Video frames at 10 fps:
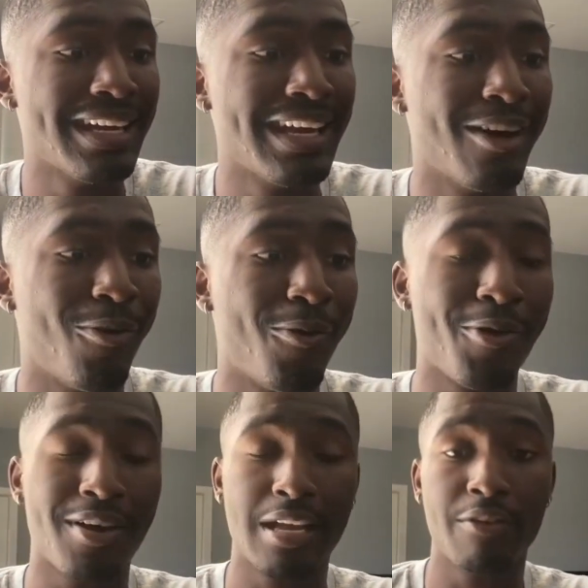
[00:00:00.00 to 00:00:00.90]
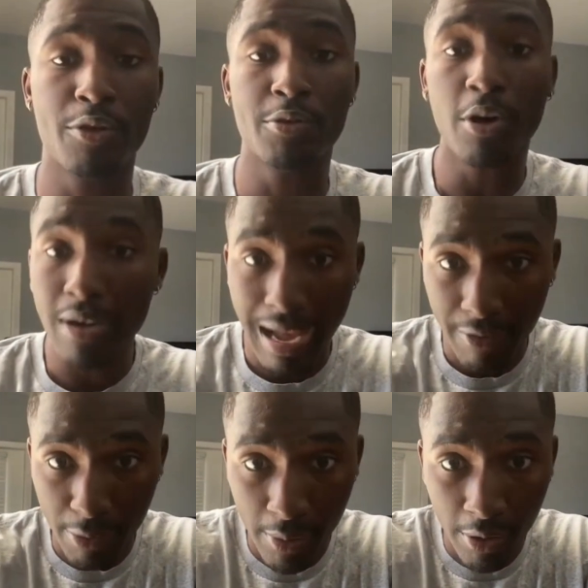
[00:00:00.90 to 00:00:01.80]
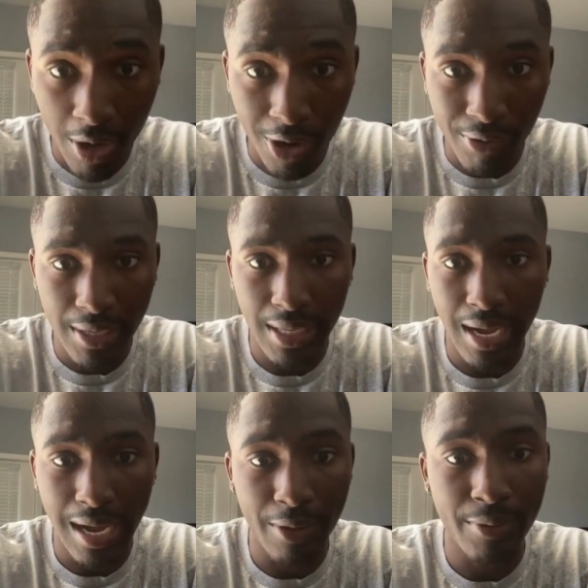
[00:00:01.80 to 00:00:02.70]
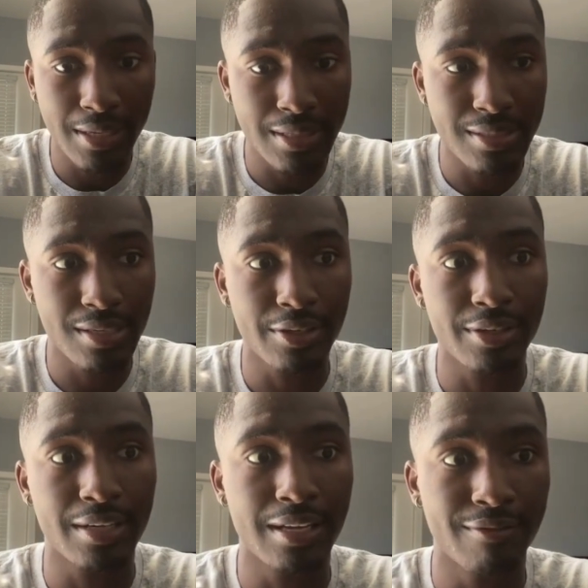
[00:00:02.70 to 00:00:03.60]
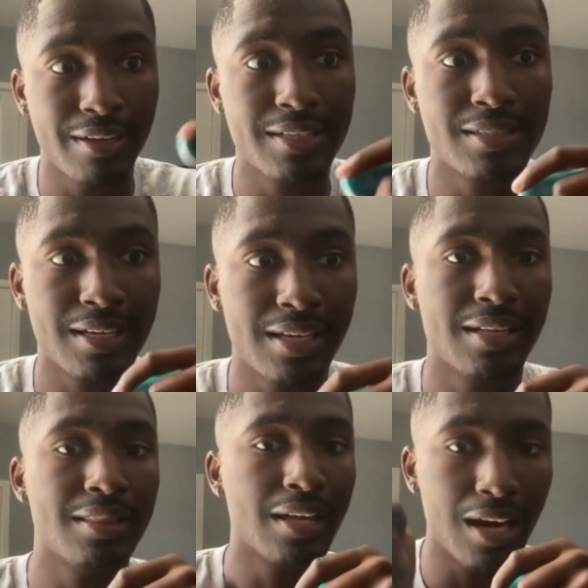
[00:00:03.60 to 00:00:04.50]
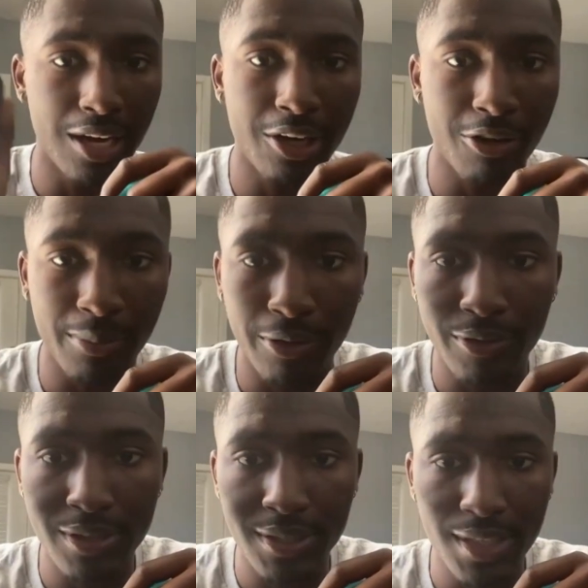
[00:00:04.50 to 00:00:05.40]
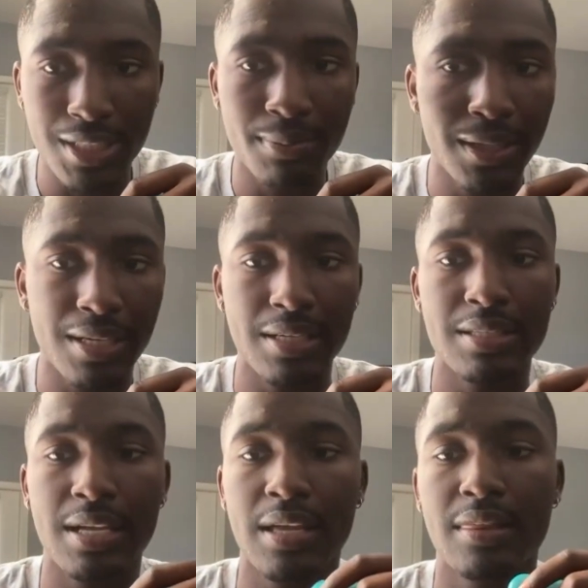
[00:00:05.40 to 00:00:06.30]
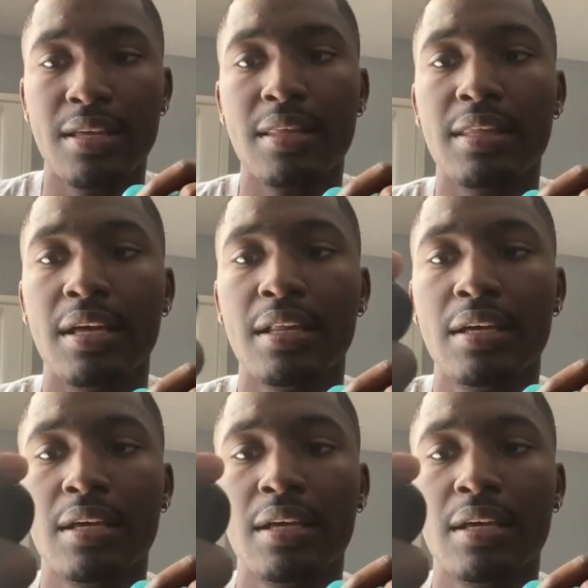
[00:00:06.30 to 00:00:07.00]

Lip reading: or if you don't have a remote already, I would consider investing in the Anki remote just because I think that